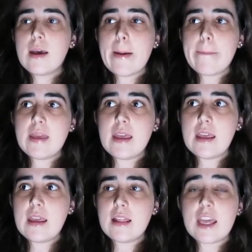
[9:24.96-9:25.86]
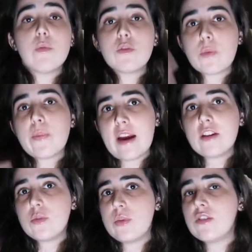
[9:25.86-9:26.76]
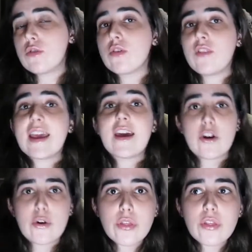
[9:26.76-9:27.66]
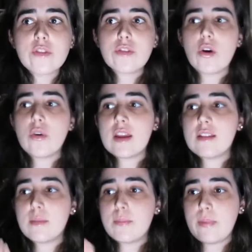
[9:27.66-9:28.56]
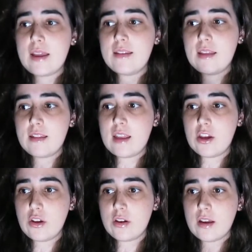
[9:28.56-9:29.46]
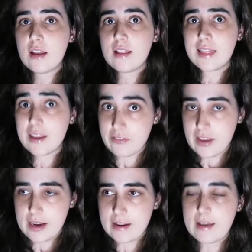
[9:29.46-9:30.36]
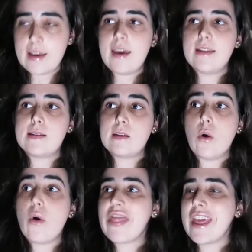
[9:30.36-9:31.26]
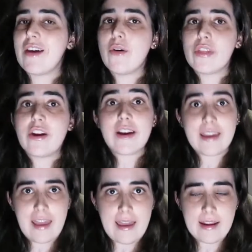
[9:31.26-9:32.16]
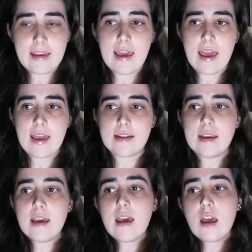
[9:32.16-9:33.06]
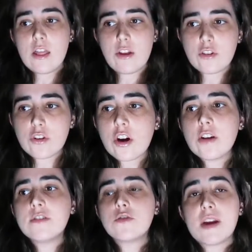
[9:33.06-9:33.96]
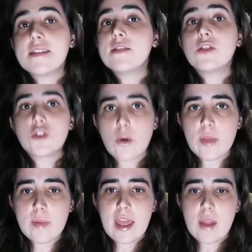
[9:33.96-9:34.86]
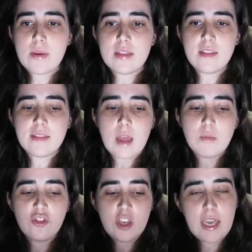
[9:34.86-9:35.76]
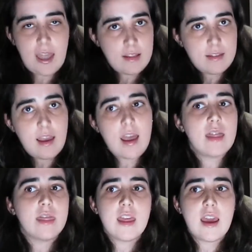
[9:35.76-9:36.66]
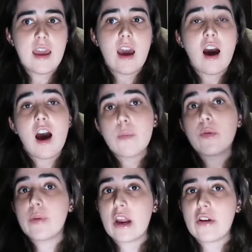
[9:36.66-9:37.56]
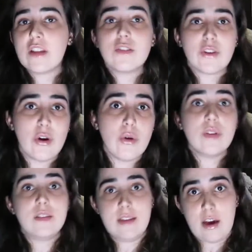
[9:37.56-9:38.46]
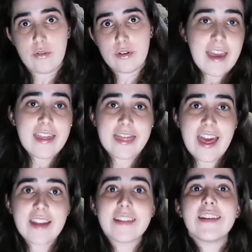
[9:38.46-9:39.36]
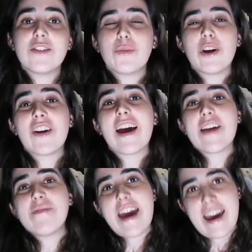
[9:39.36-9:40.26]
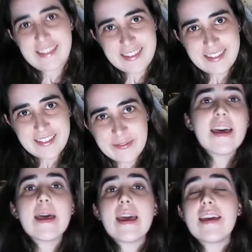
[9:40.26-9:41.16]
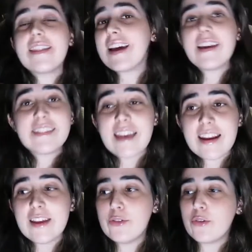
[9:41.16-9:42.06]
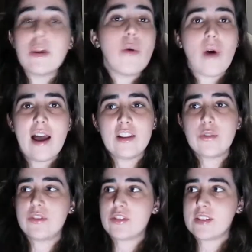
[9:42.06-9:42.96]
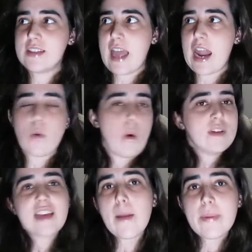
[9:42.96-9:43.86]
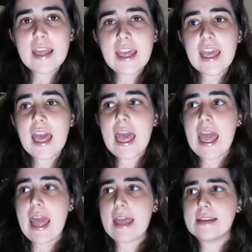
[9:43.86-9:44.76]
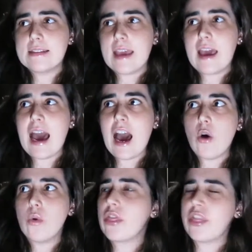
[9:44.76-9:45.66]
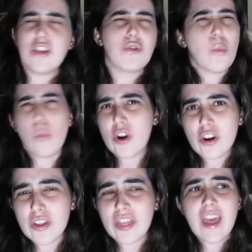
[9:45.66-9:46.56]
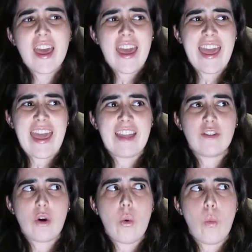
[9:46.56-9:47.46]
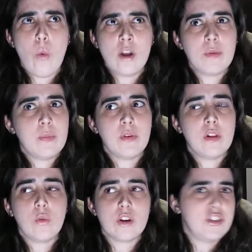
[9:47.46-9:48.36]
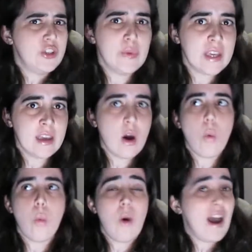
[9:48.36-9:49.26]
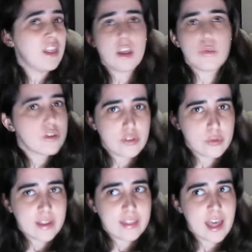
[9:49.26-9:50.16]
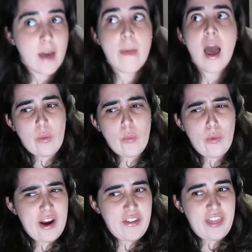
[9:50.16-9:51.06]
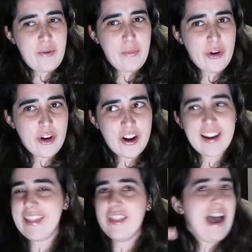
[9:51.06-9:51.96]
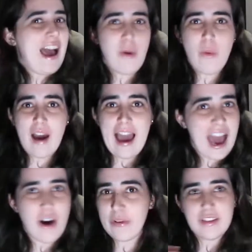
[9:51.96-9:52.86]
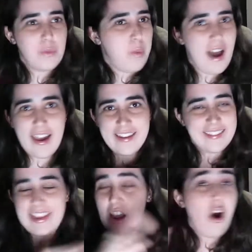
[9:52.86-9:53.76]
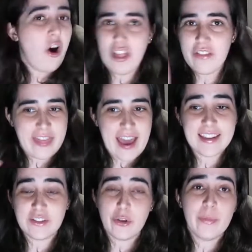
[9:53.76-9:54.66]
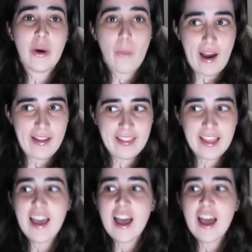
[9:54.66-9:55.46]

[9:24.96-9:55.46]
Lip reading: be like, it was prepared to be sort of like Earth, so it's a place that they could live in. And so they go there again, and Dr. Kern tries to stop them again, but this time she can't, and they are preparing to go down. And that is where I'm at. And like I said, it took me a while to understand what was happening and like how things worked and what people were doing, why they were doing them, where they were, and how and why, and like all of that. It took me a while,